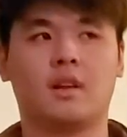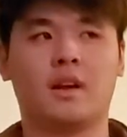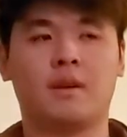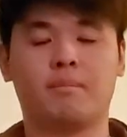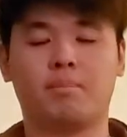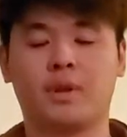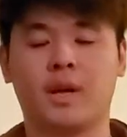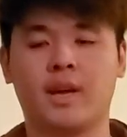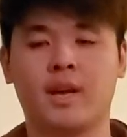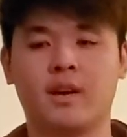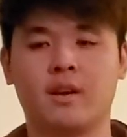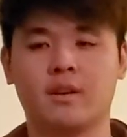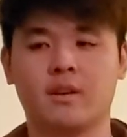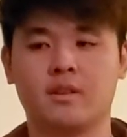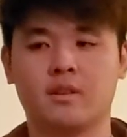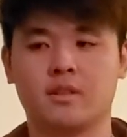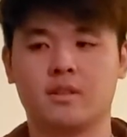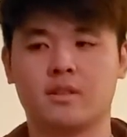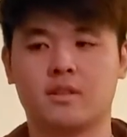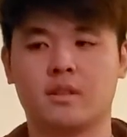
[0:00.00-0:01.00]

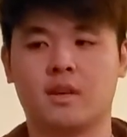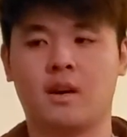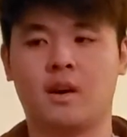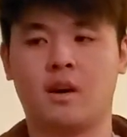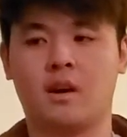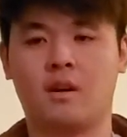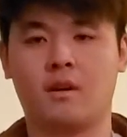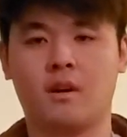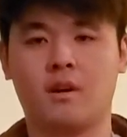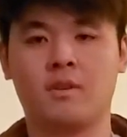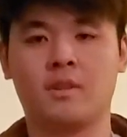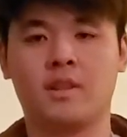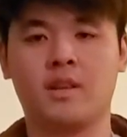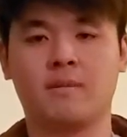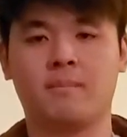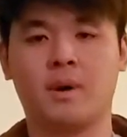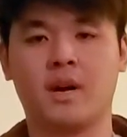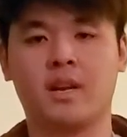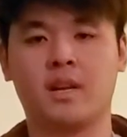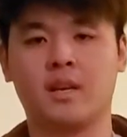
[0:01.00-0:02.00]
Players earn
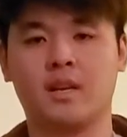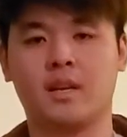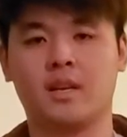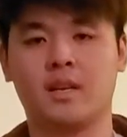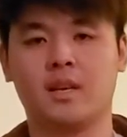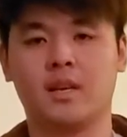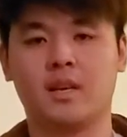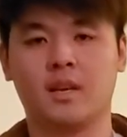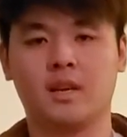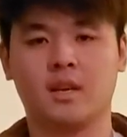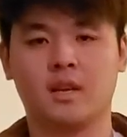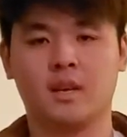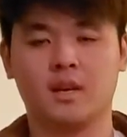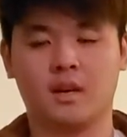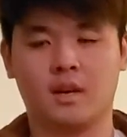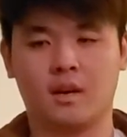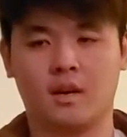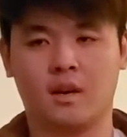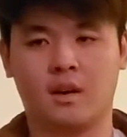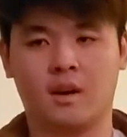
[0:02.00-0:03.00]
their money
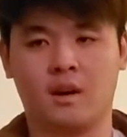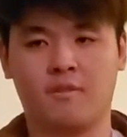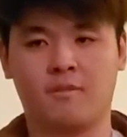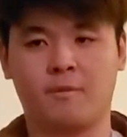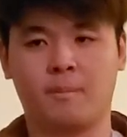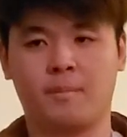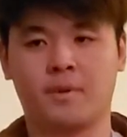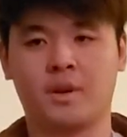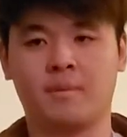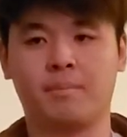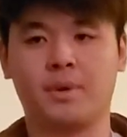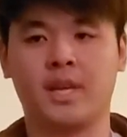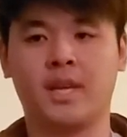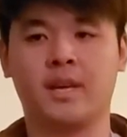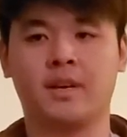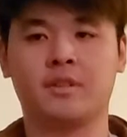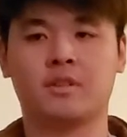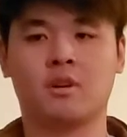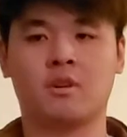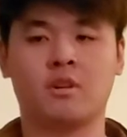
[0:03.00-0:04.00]
from
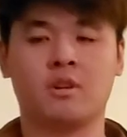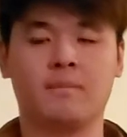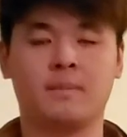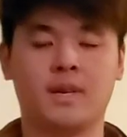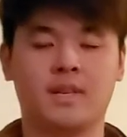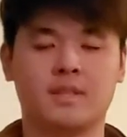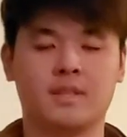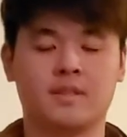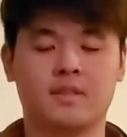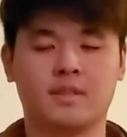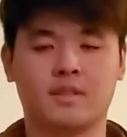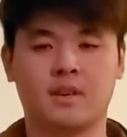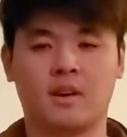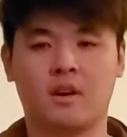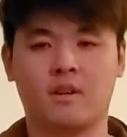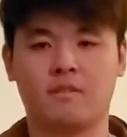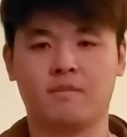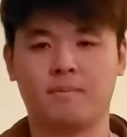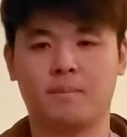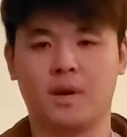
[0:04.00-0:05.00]
competing in tournaments and
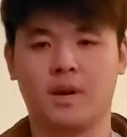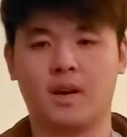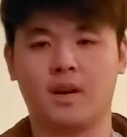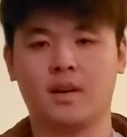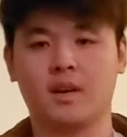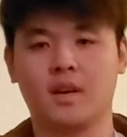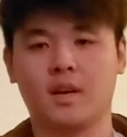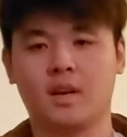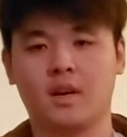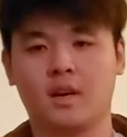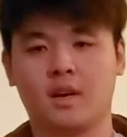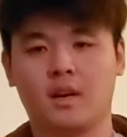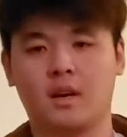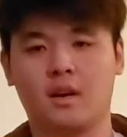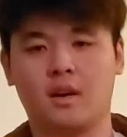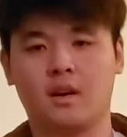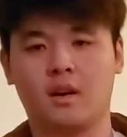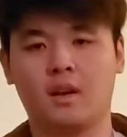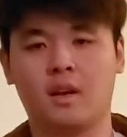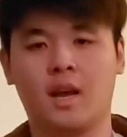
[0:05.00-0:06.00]
stuff, but
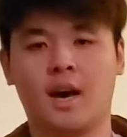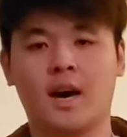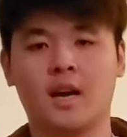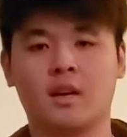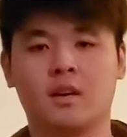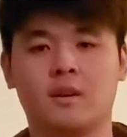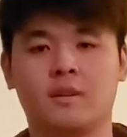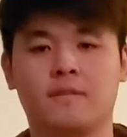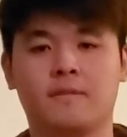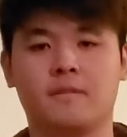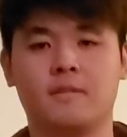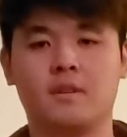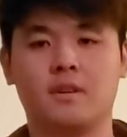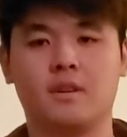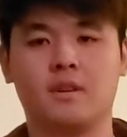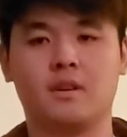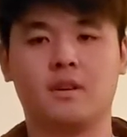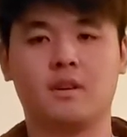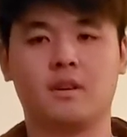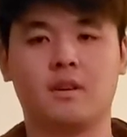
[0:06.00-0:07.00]
a lot of
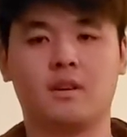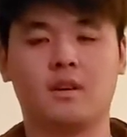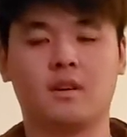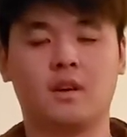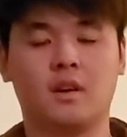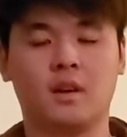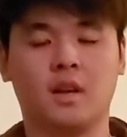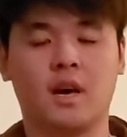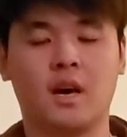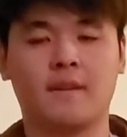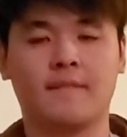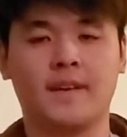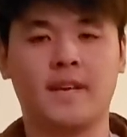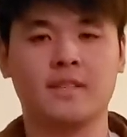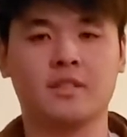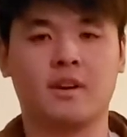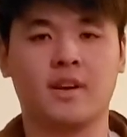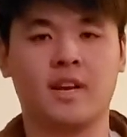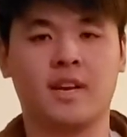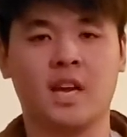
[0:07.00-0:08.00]

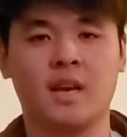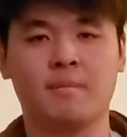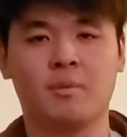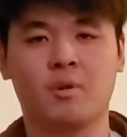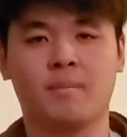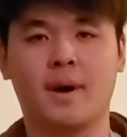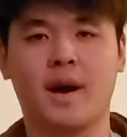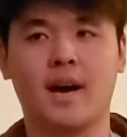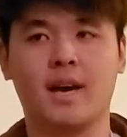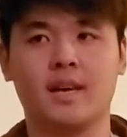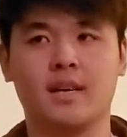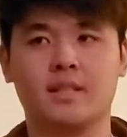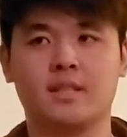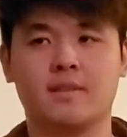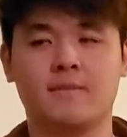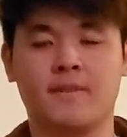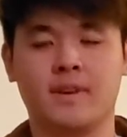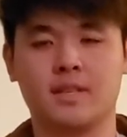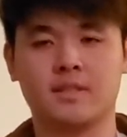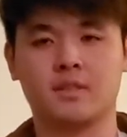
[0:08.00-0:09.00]
these are enabled by its
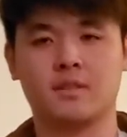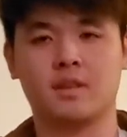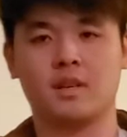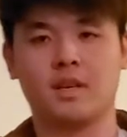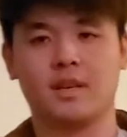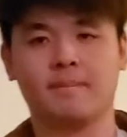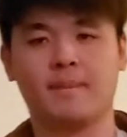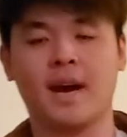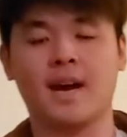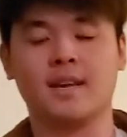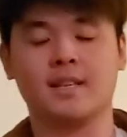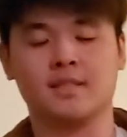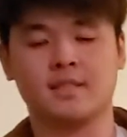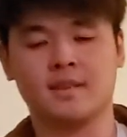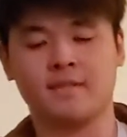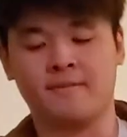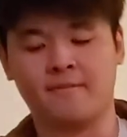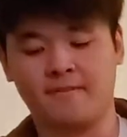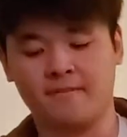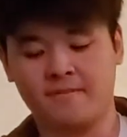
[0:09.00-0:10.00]

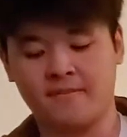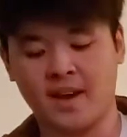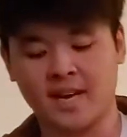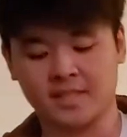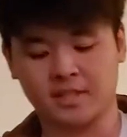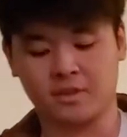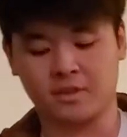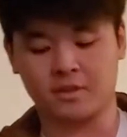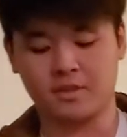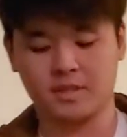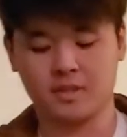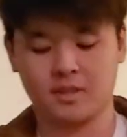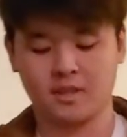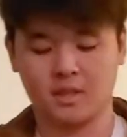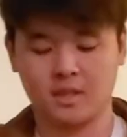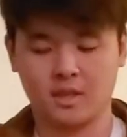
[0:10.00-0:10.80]
investors.